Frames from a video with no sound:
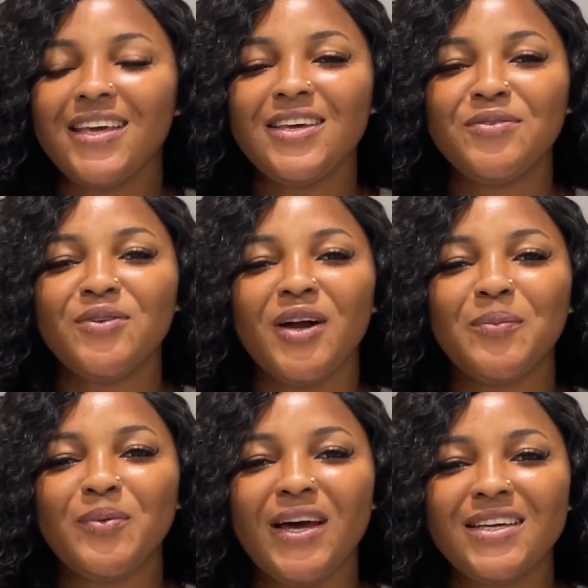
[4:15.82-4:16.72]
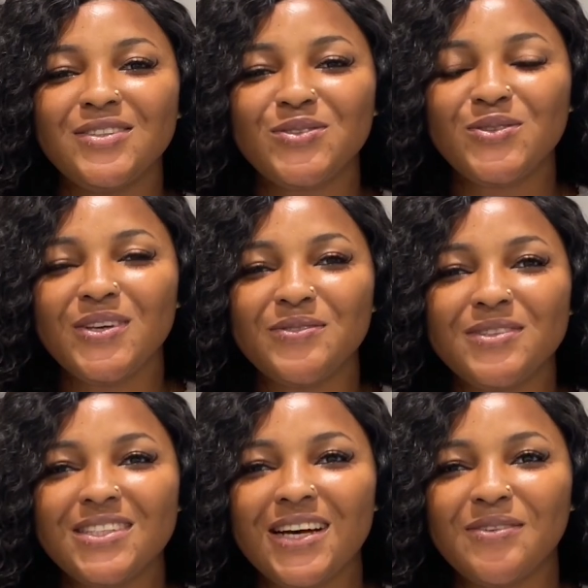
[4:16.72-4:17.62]
if you're applying to a
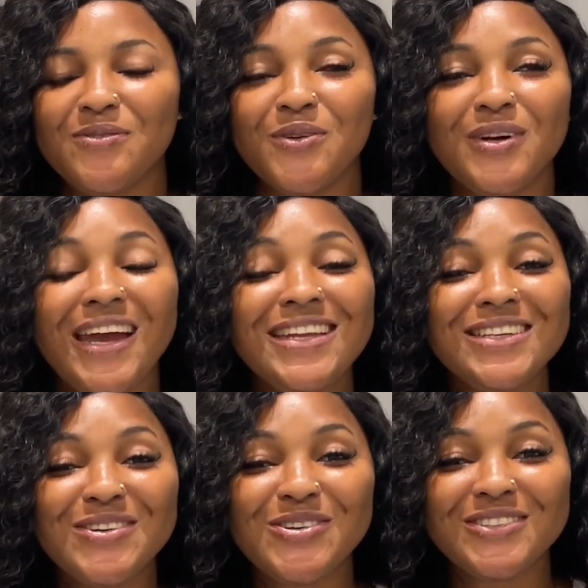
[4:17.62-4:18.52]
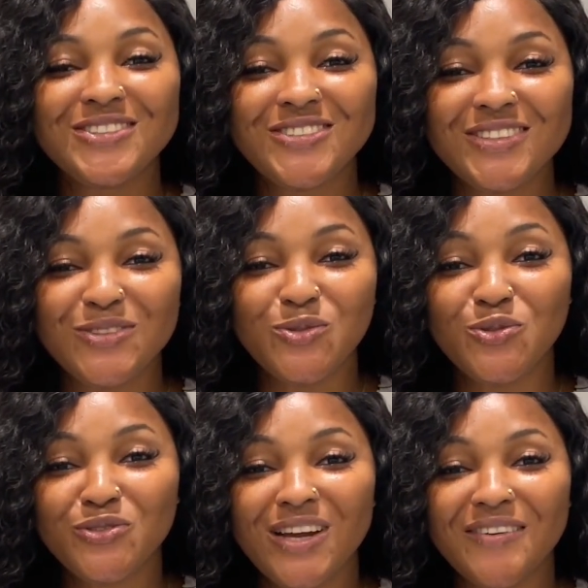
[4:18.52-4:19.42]
visa for any country, you
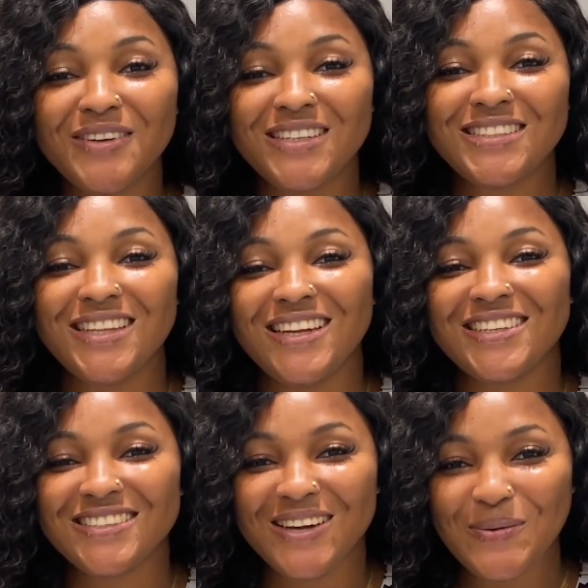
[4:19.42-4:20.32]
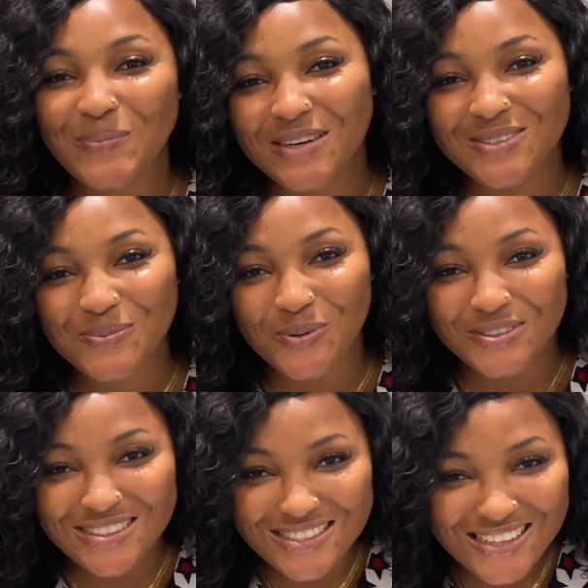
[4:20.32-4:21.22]
should have an international
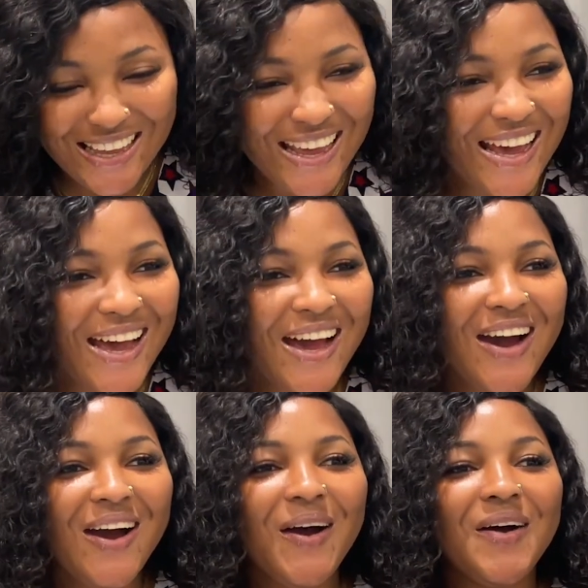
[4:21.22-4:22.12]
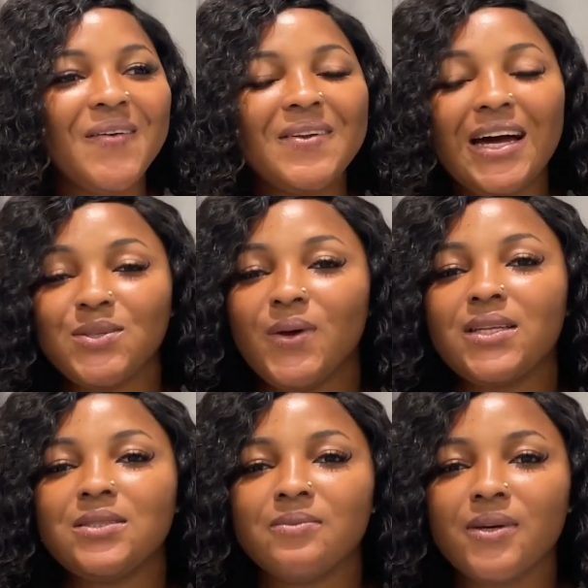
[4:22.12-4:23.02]
passport. That's why I
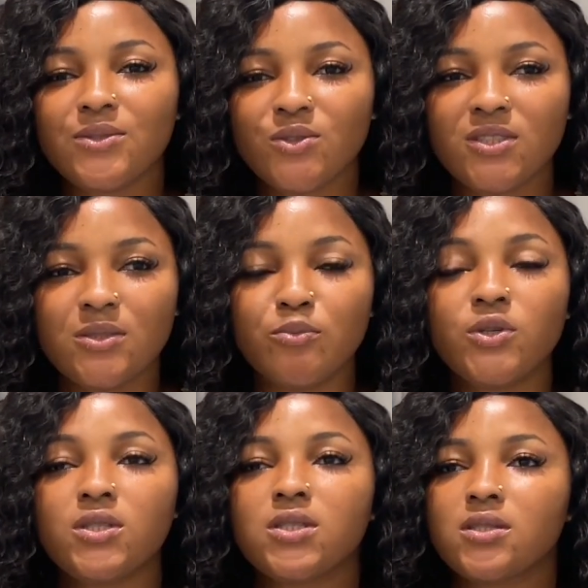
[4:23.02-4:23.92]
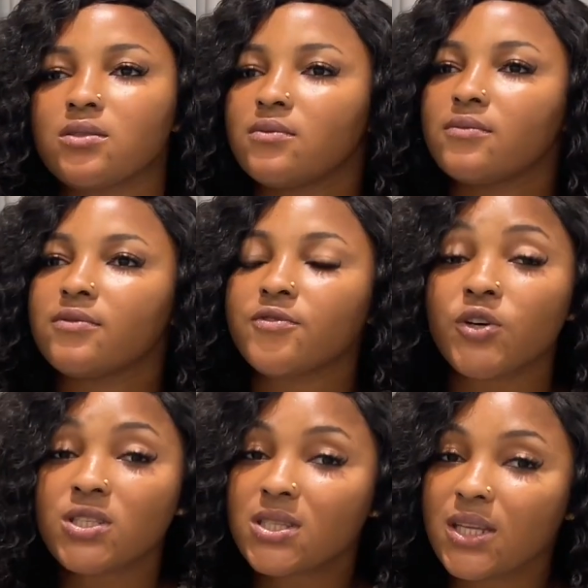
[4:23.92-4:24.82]
didn't mention it. But
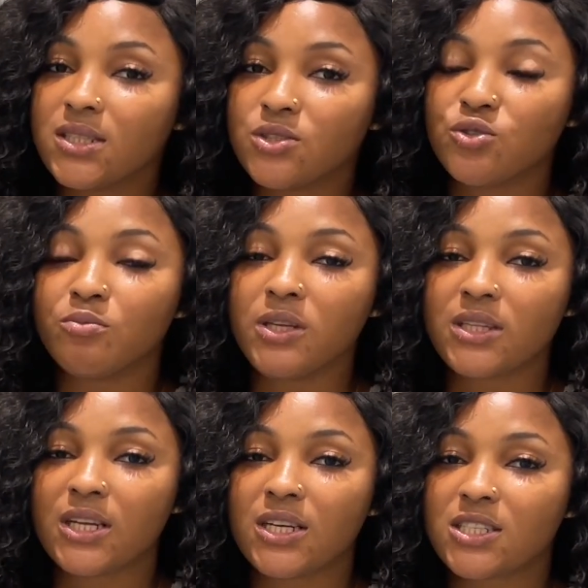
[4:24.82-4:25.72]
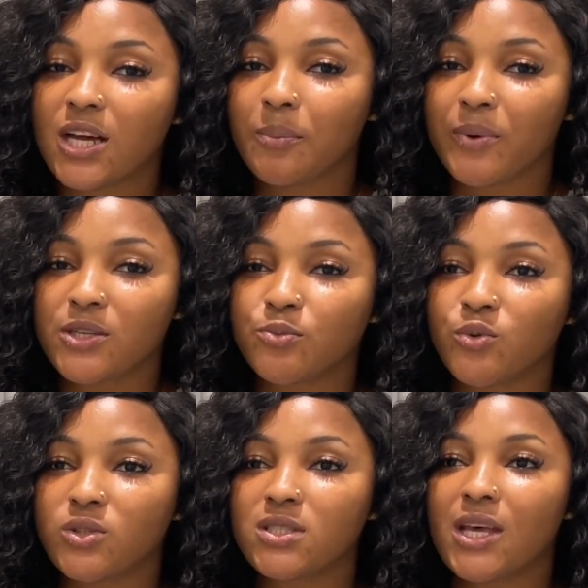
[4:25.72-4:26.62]
first thing should be international passport.